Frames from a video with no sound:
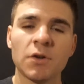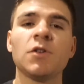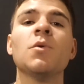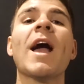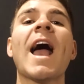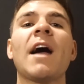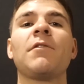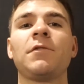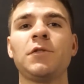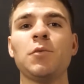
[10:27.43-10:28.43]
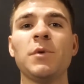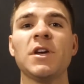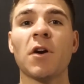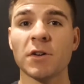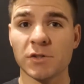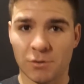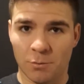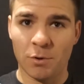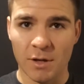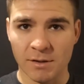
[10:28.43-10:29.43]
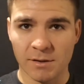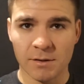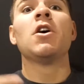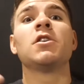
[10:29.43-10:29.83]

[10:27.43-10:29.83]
you have to be on a surplus.